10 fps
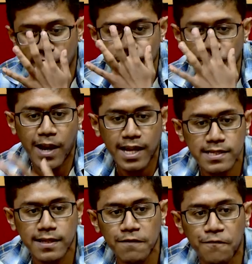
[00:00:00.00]
So
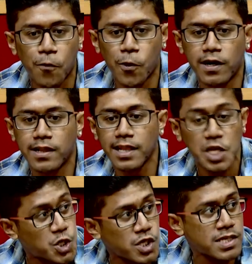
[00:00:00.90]
basically, for the
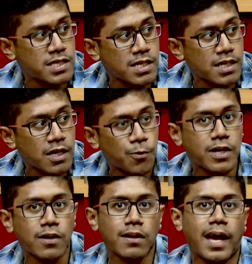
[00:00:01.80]
legions, we
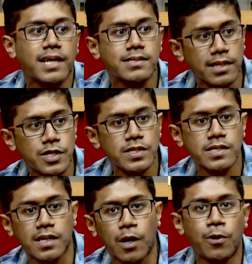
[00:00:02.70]
call as the
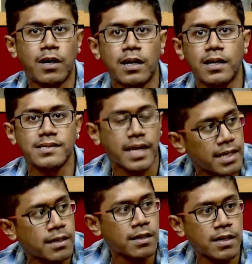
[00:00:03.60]
legions our
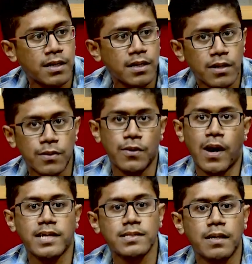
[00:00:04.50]
senior, who
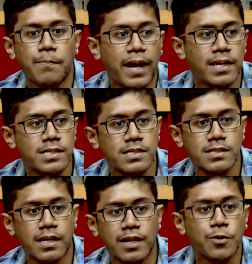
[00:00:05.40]
has the
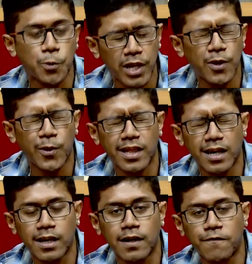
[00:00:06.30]
pace and graduate
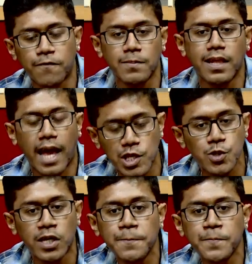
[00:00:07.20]
from the last
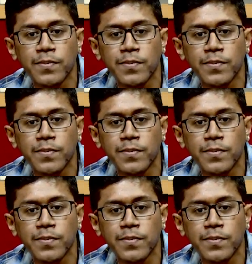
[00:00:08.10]
year.